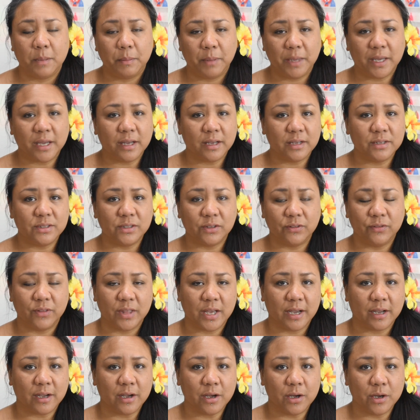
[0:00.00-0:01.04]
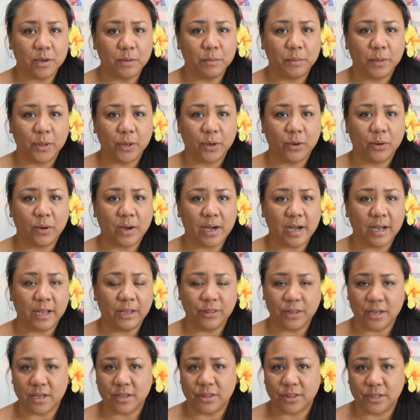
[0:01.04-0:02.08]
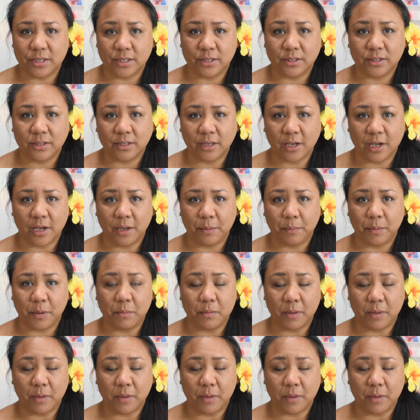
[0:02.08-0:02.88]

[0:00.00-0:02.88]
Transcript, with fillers: Because of that combo, I think this cup